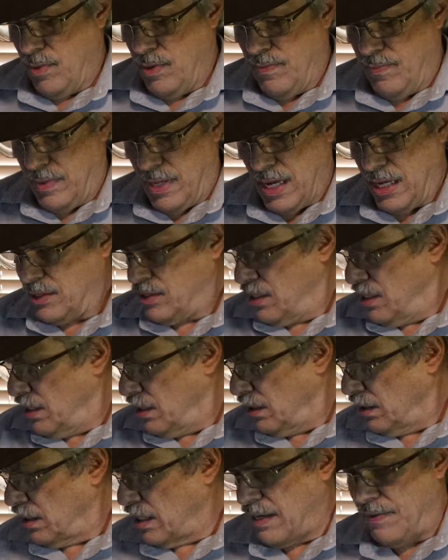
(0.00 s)
we've got
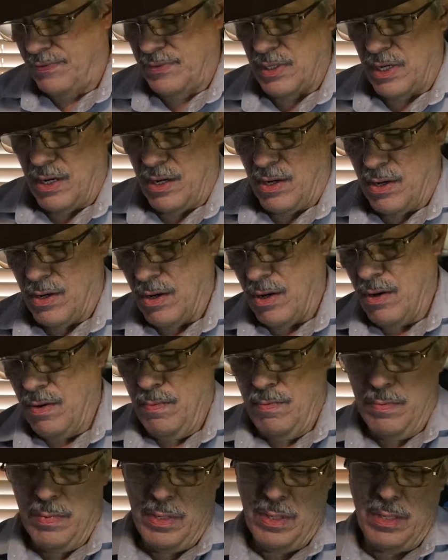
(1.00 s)
the left
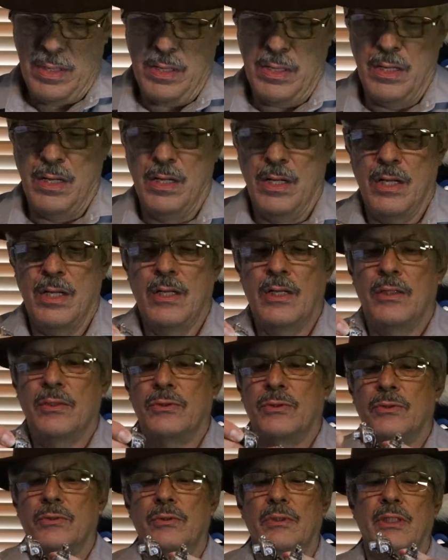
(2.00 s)
arm
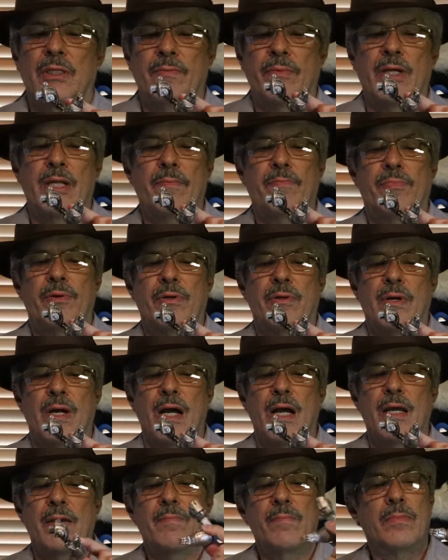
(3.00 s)
so Liberty
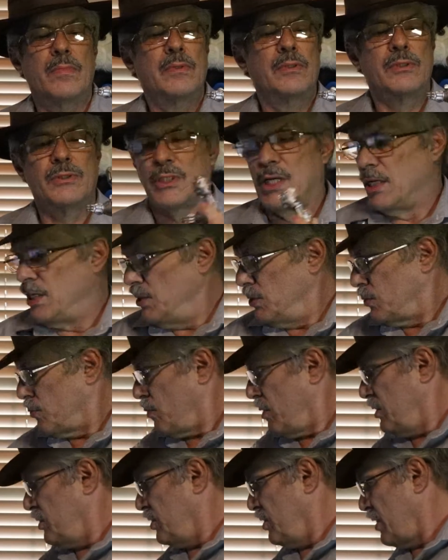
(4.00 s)
Prime. Looks like he's
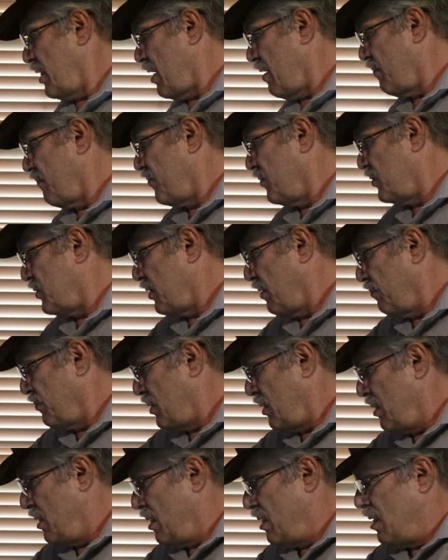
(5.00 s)
reaching out for
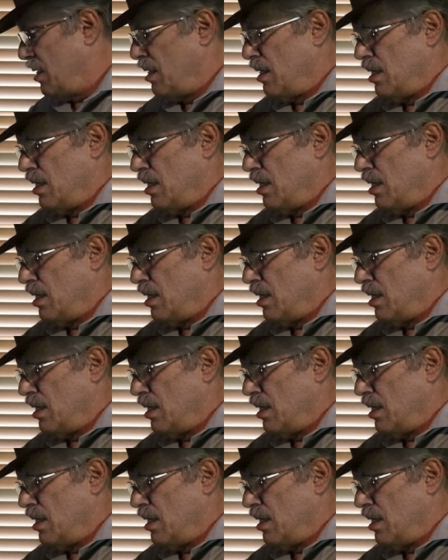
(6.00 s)
something.